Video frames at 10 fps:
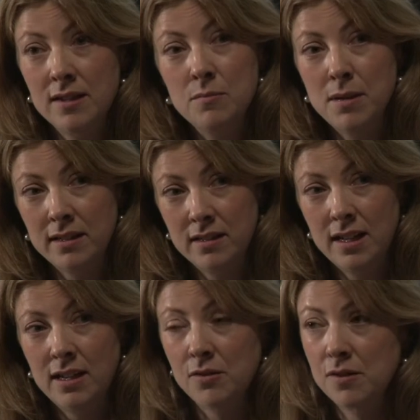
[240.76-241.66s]
into bank
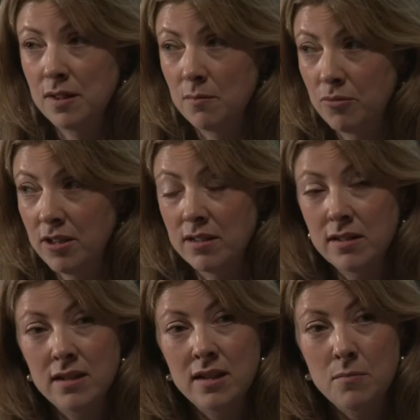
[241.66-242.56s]
accounts in
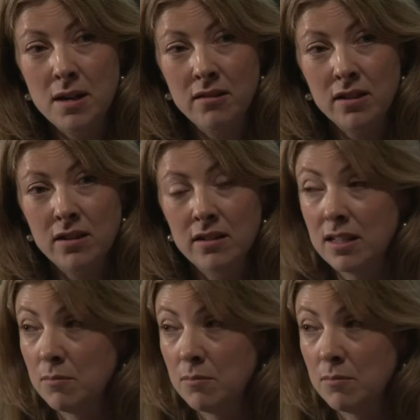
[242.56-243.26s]
Britain, in America,